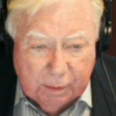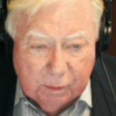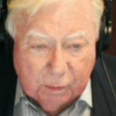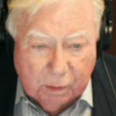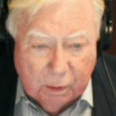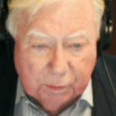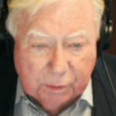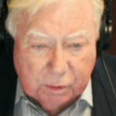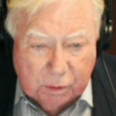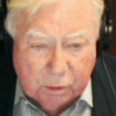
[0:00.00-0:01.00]
You're called to
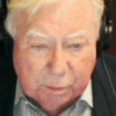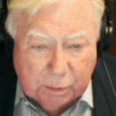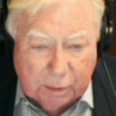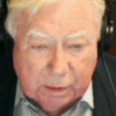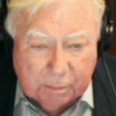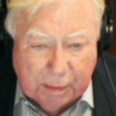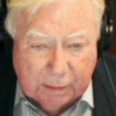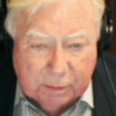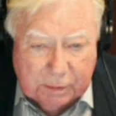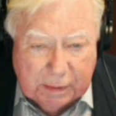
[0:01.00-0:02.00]
choose between
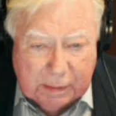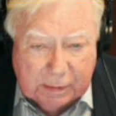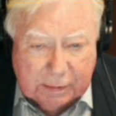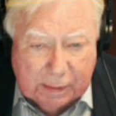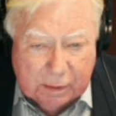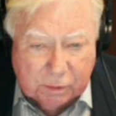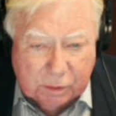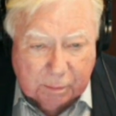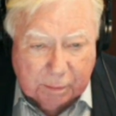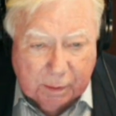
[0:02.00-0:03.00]
democracy and
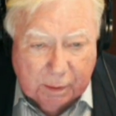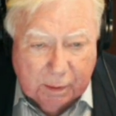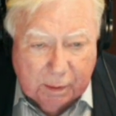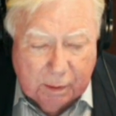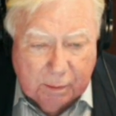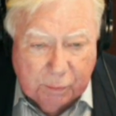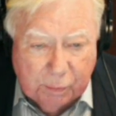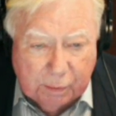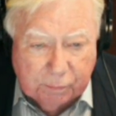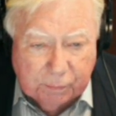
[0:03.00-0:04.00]
dictatorship,
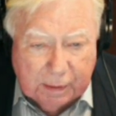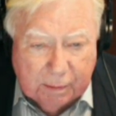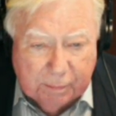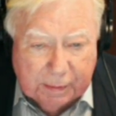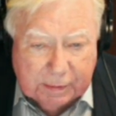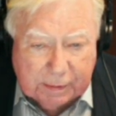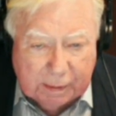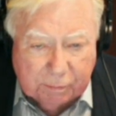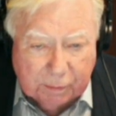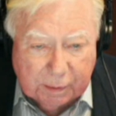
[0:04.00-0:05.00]
between freedom and
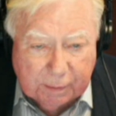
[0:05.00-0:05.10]
slavery.